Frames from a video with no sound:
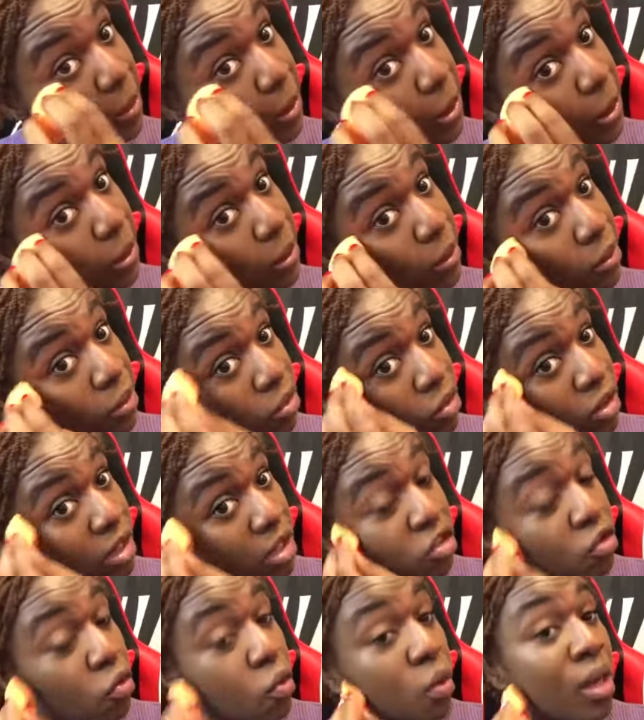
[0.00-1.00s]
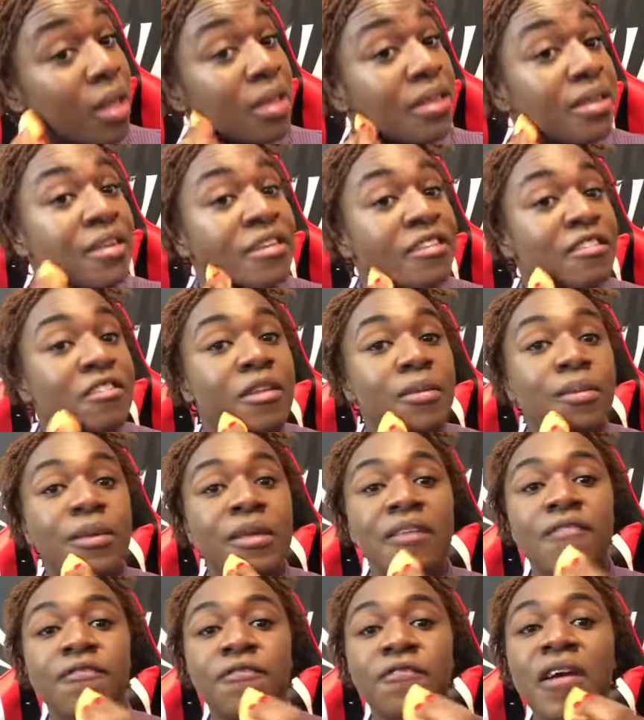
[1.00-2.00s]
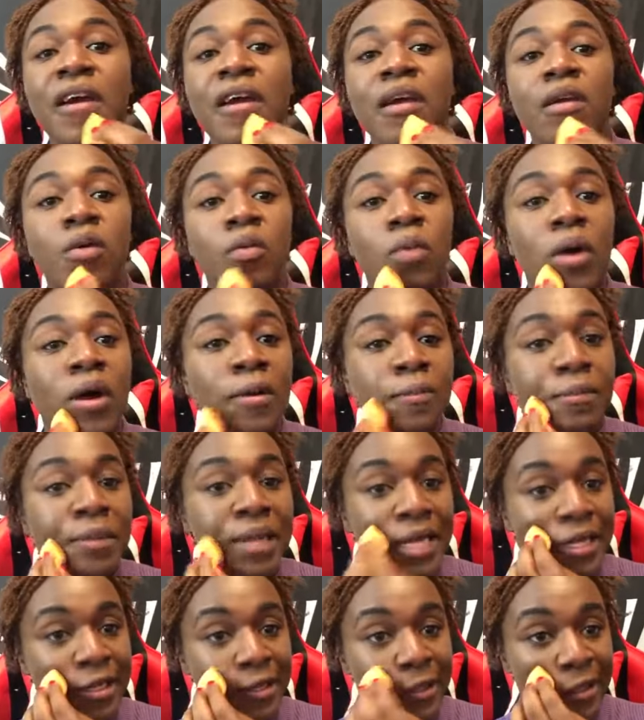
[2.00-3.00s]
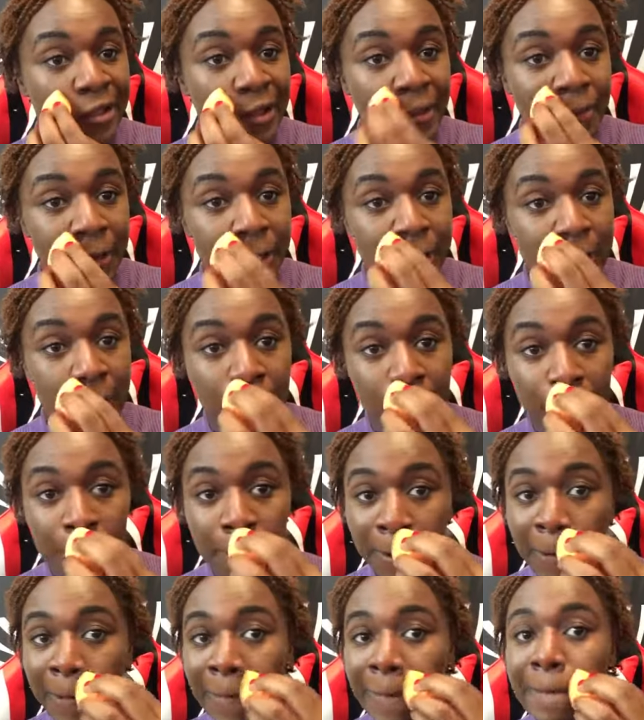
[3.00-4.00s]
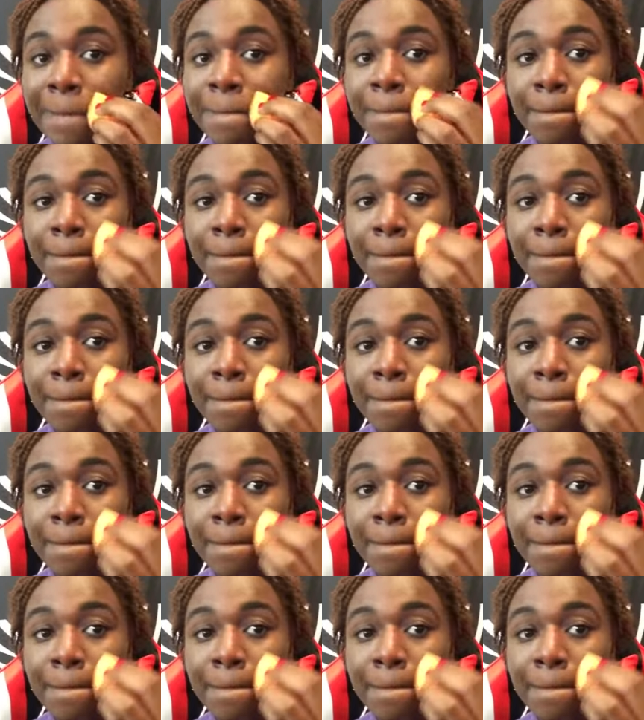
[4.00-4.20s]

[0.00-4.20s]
So, because you want this to be very well blended, let me tell you.